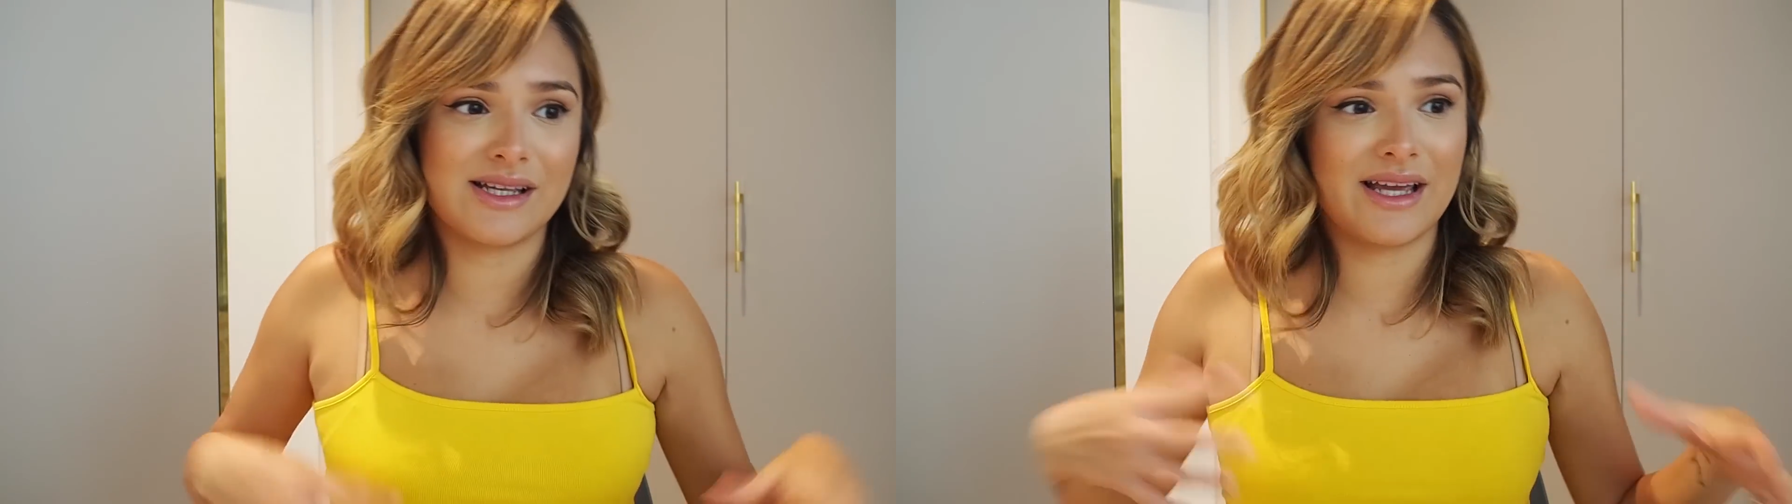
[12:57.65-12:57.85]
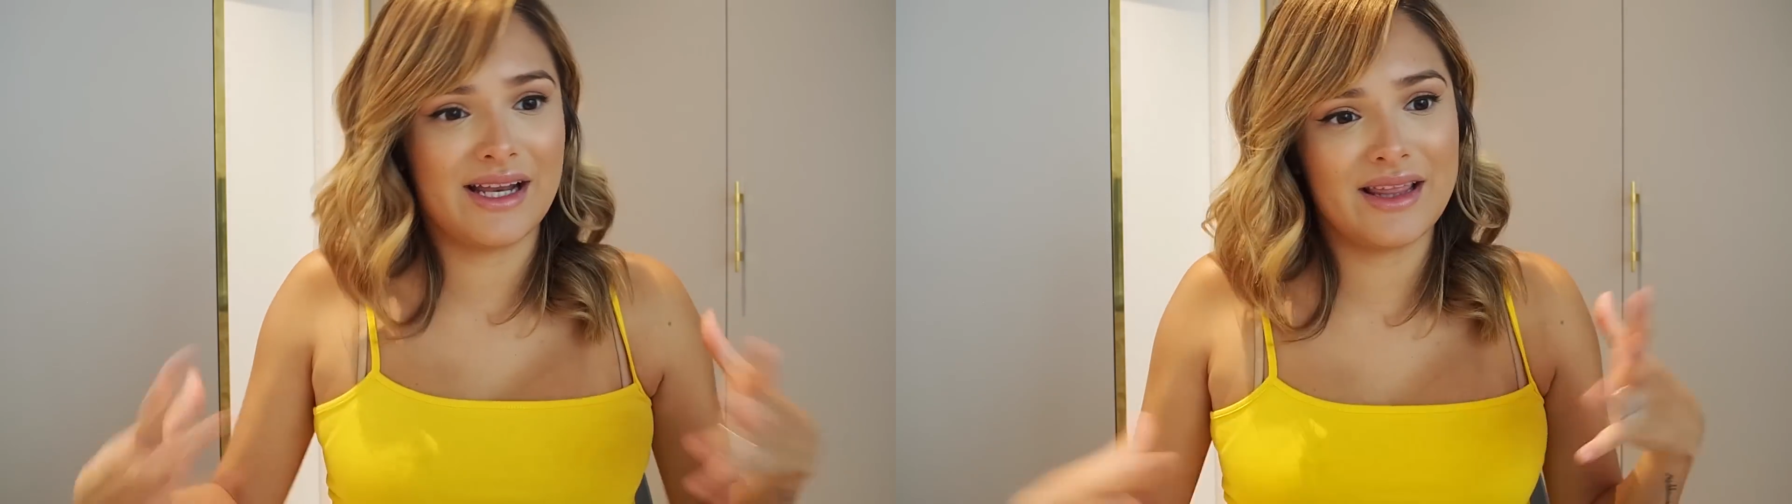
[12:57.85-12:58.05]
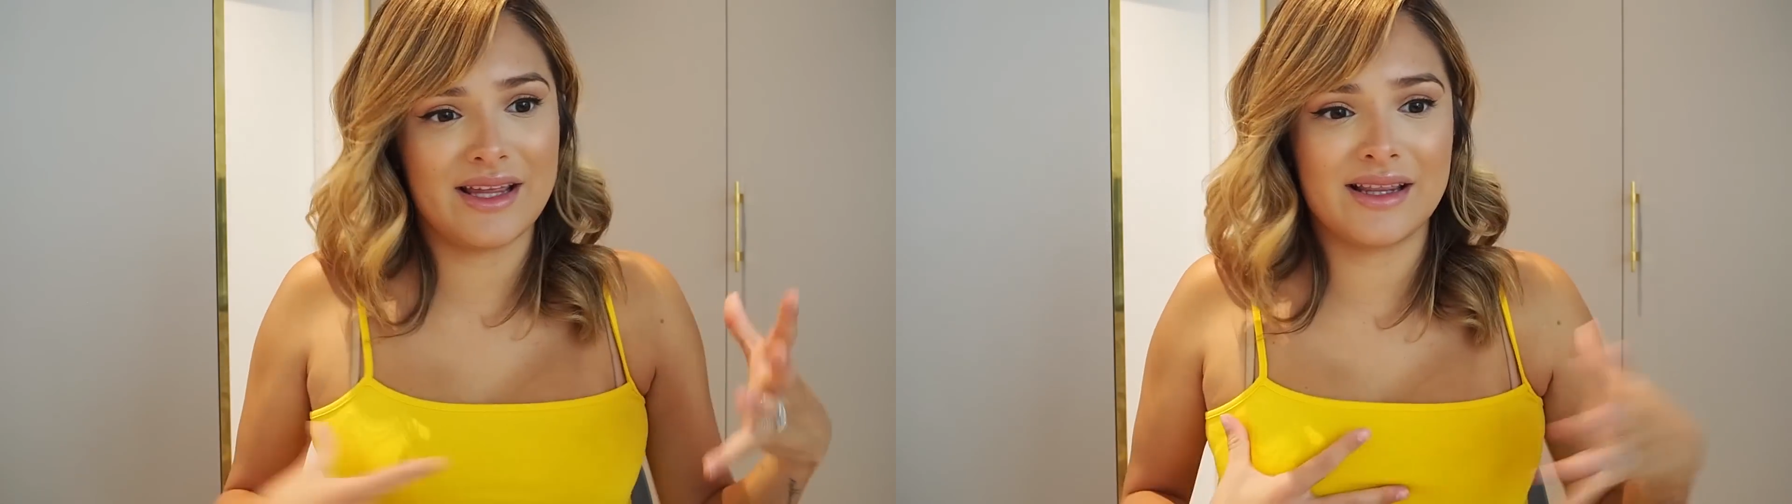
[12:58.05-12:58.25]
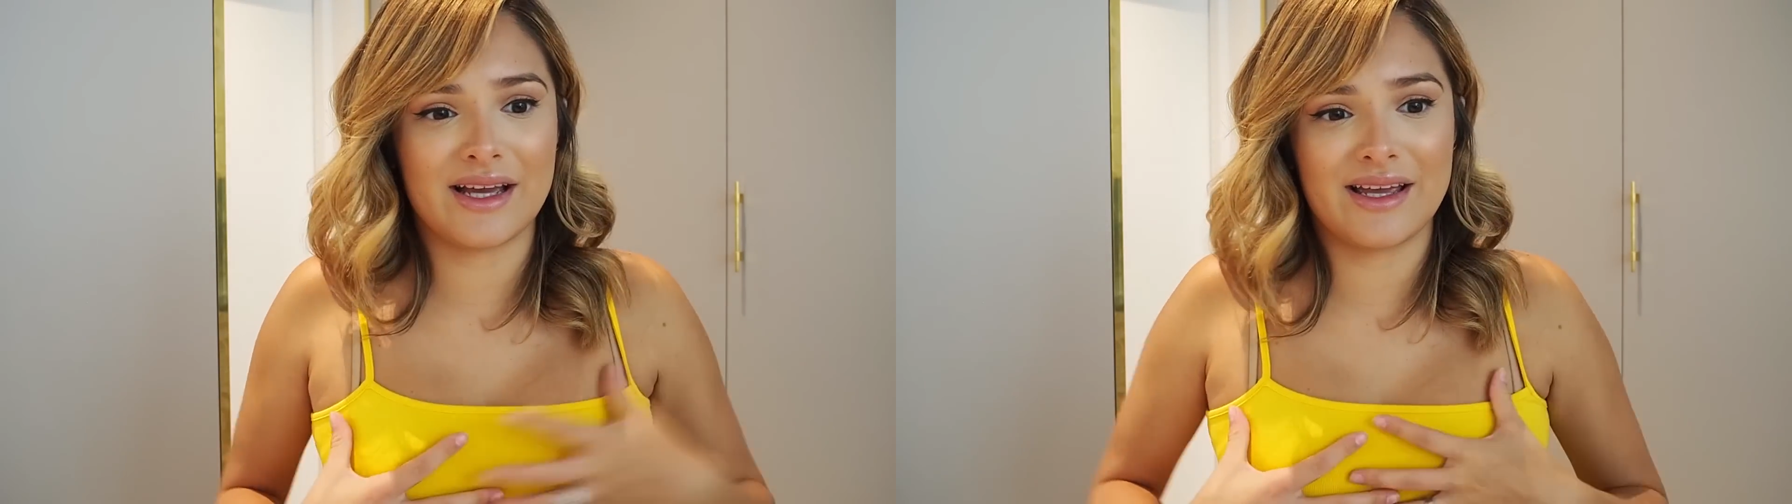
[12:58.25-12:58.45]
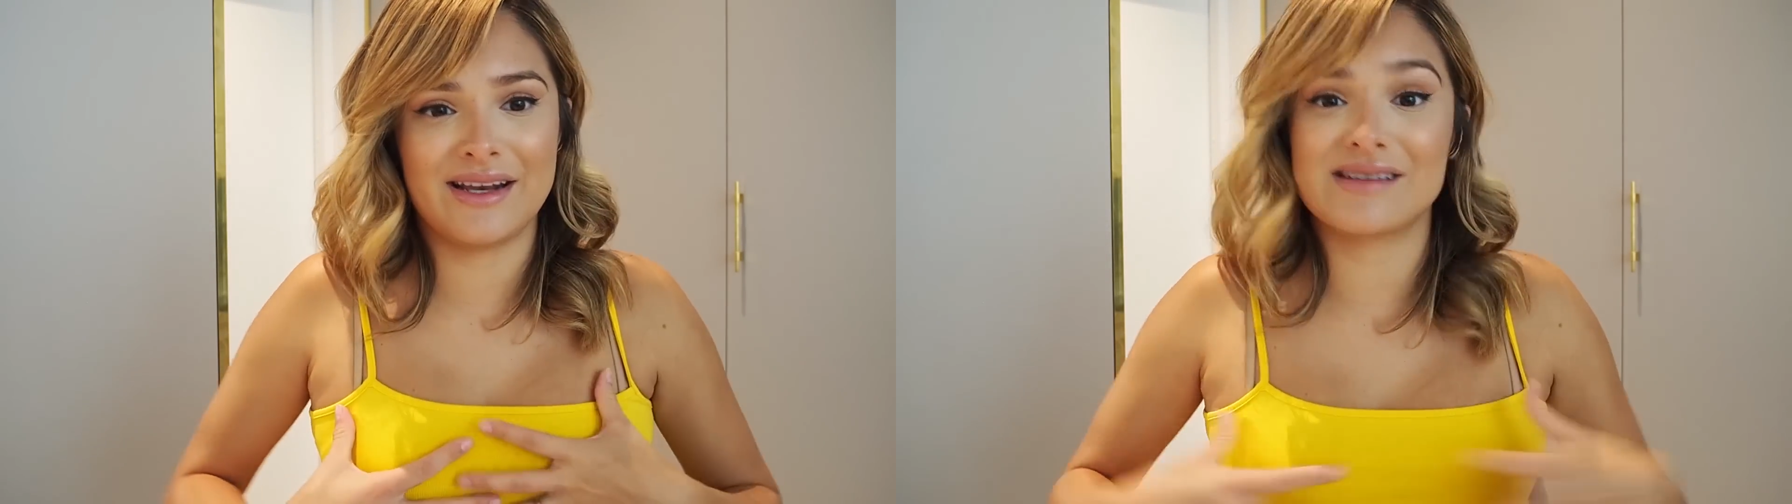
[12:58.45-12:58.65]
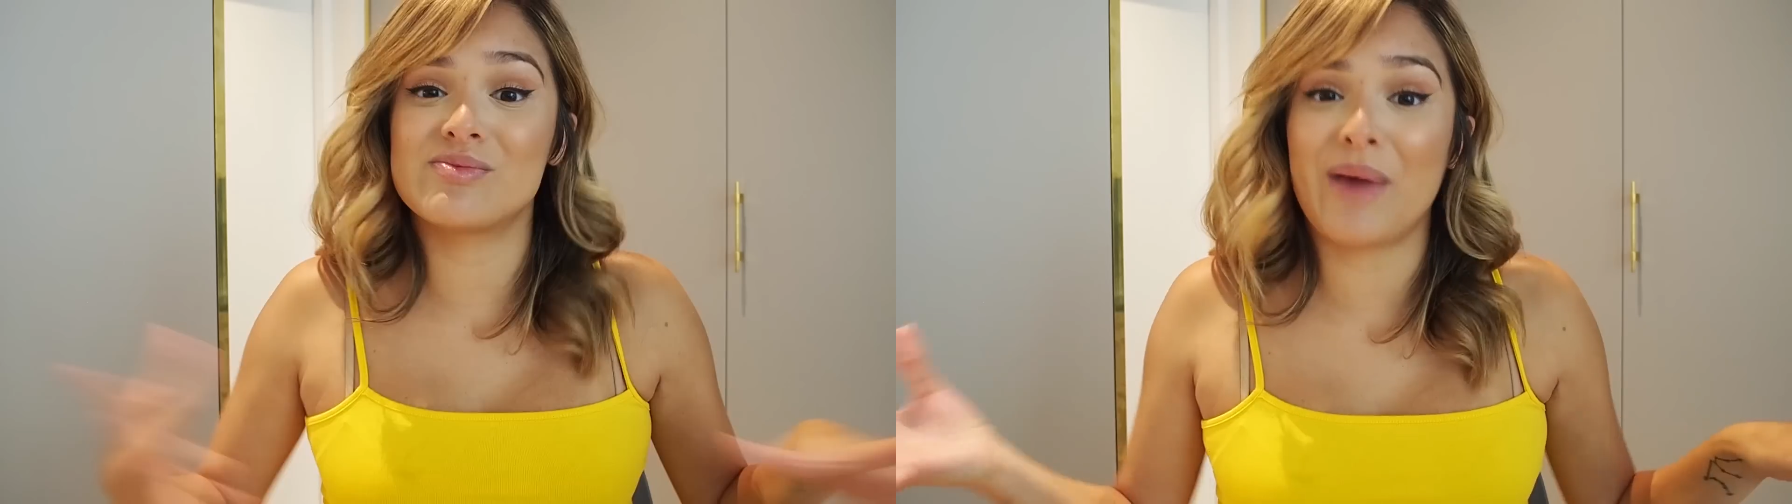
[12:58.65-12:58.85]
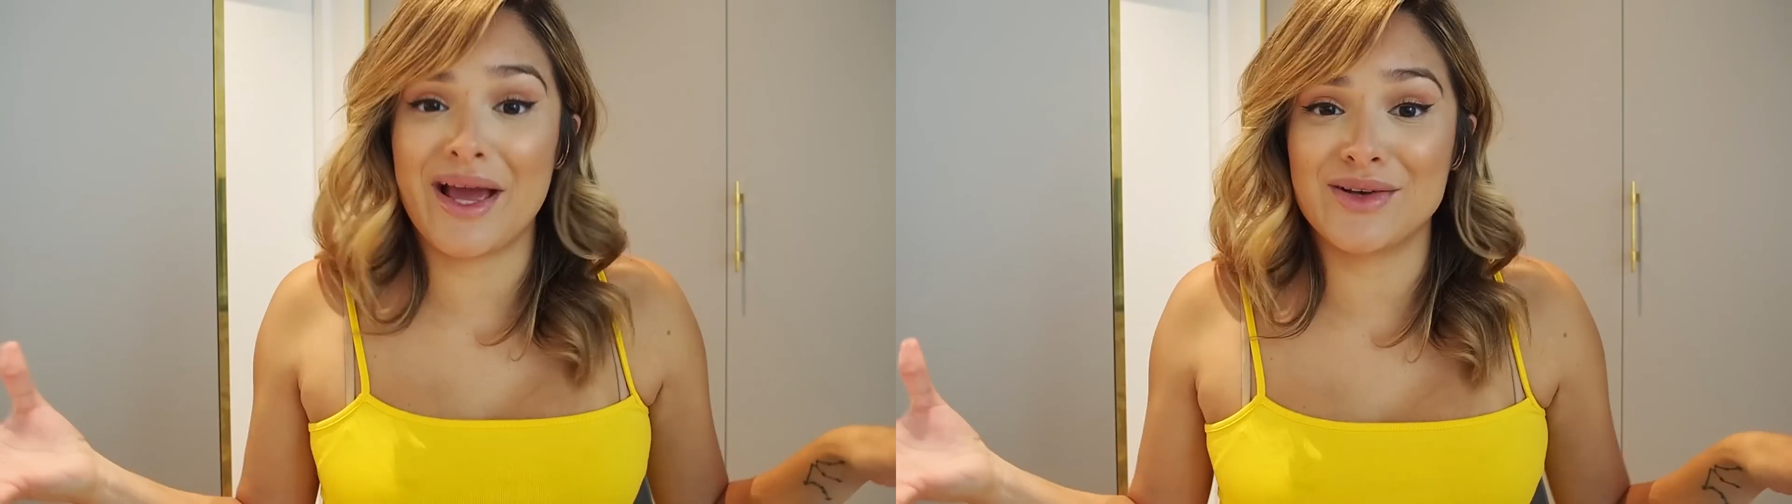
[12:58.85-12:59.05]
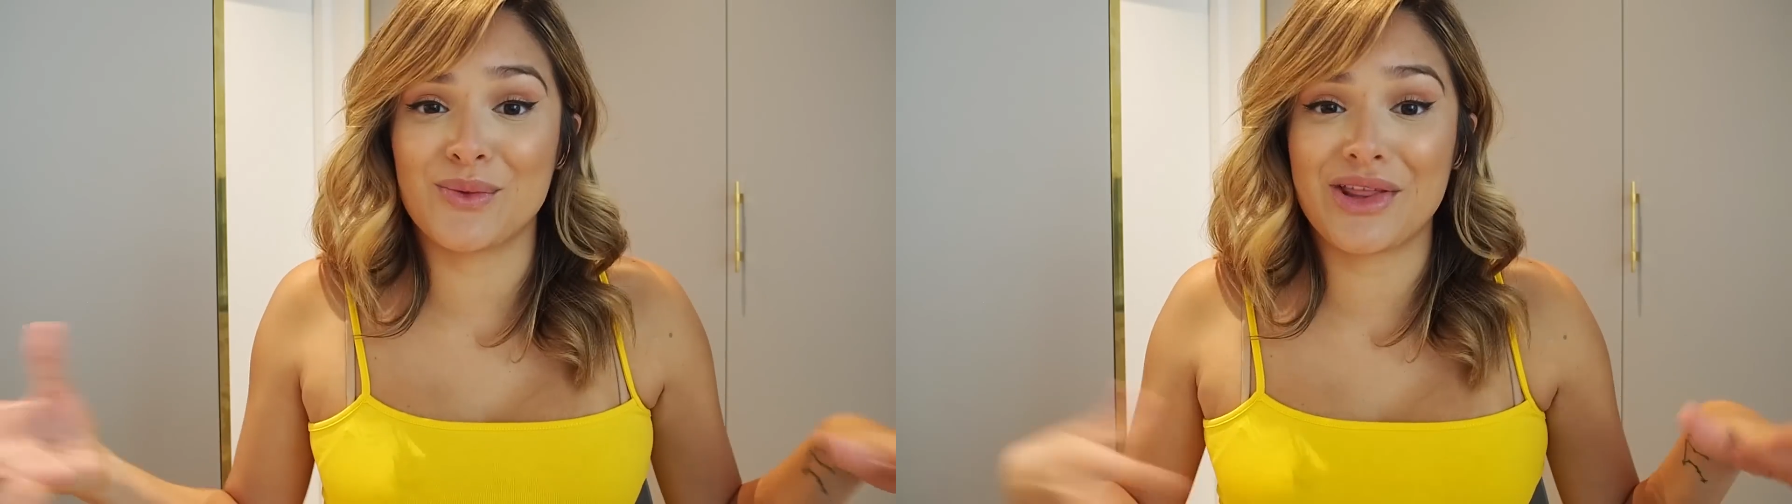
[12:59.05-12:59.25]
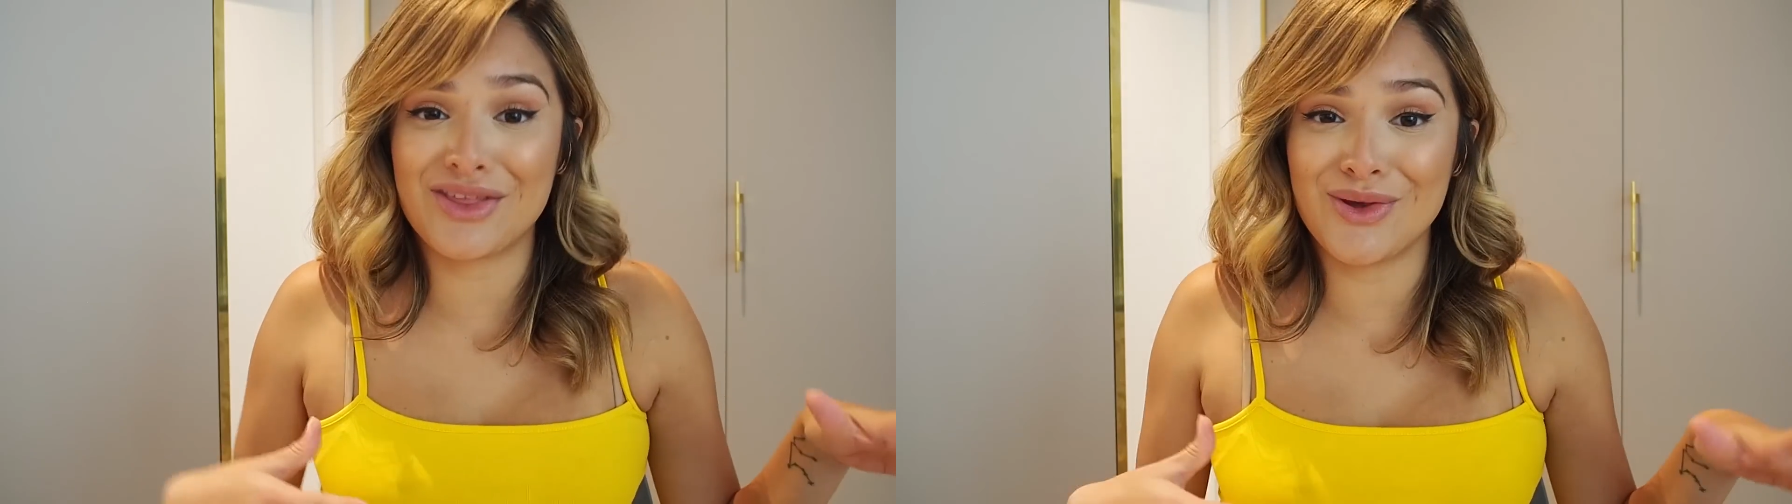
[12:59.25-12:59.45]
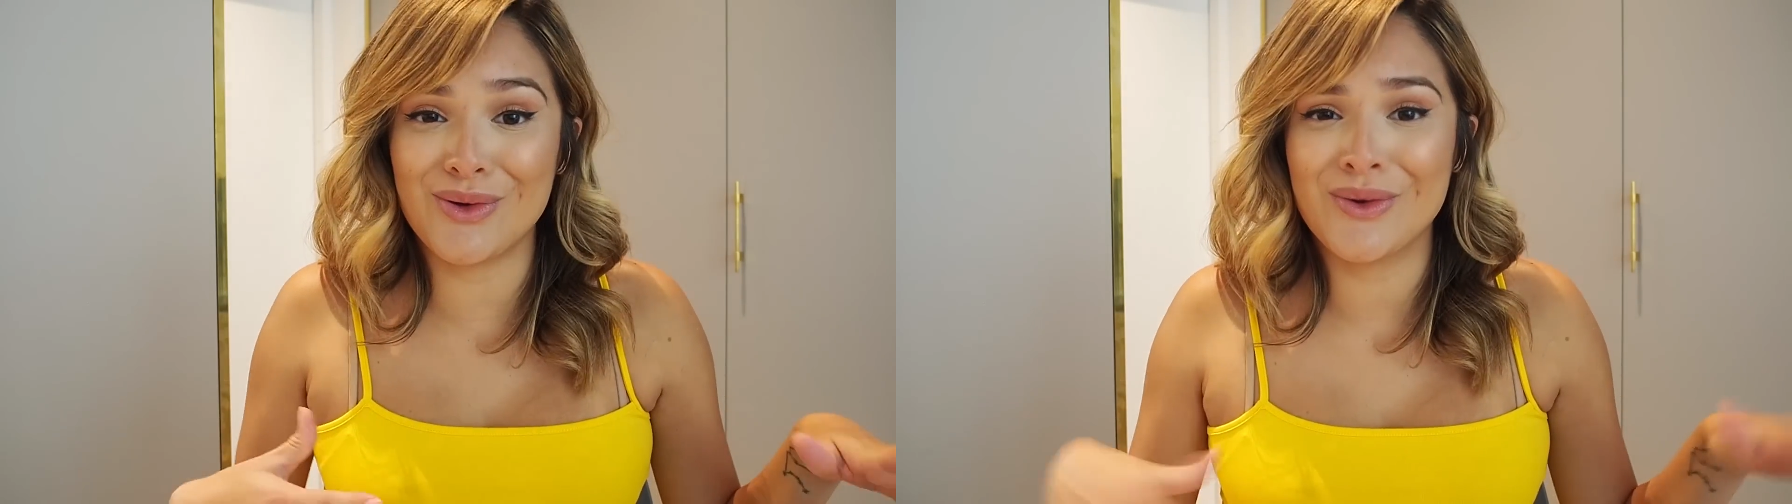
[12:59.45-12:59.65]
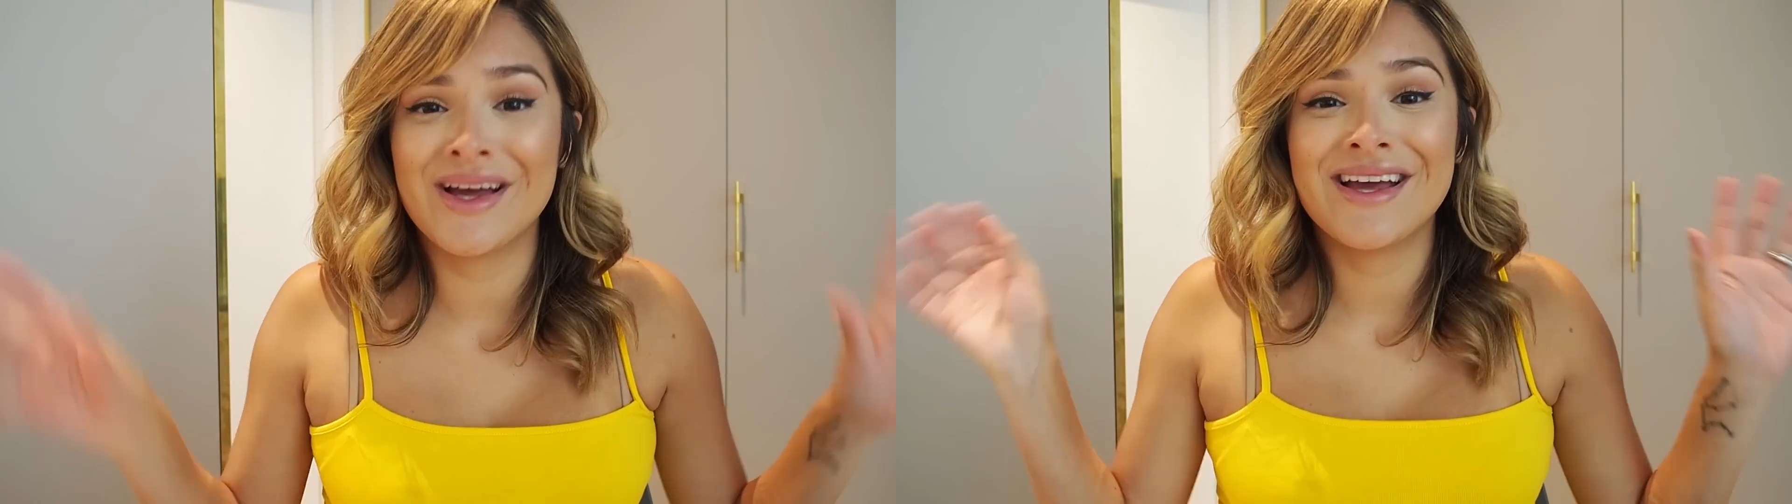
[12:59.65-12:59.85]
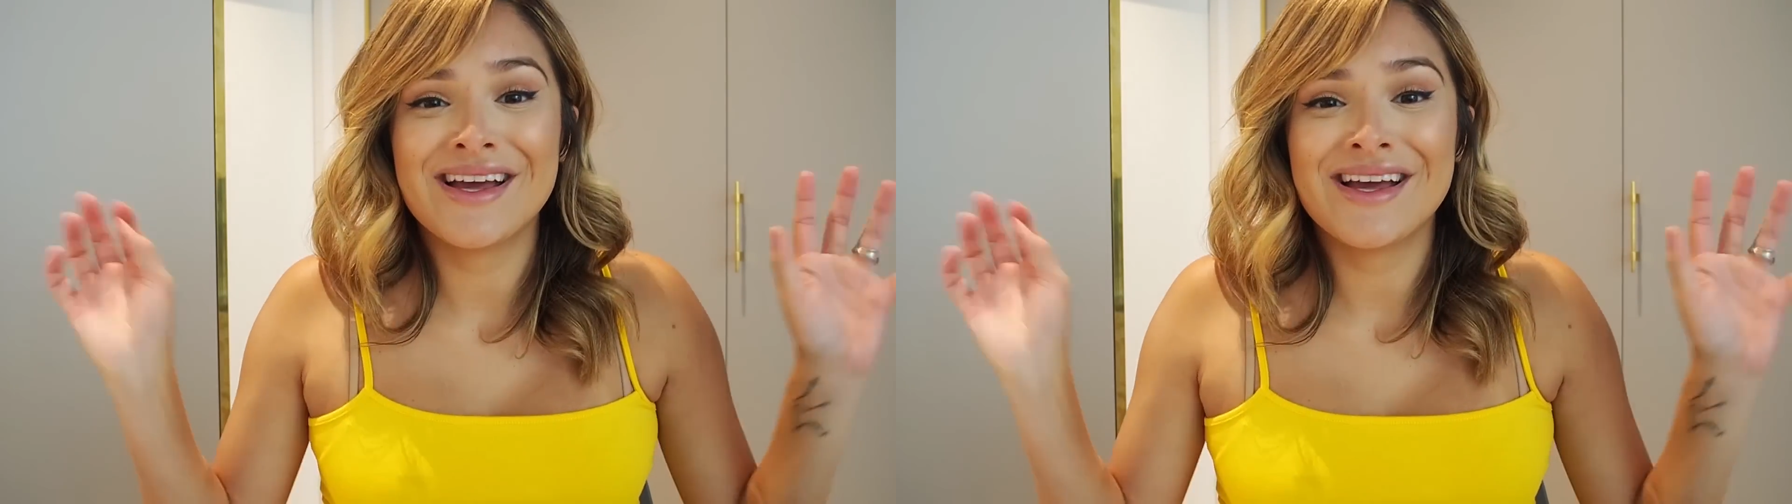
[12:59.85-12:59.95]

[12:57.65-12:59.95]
like anything that can expand with you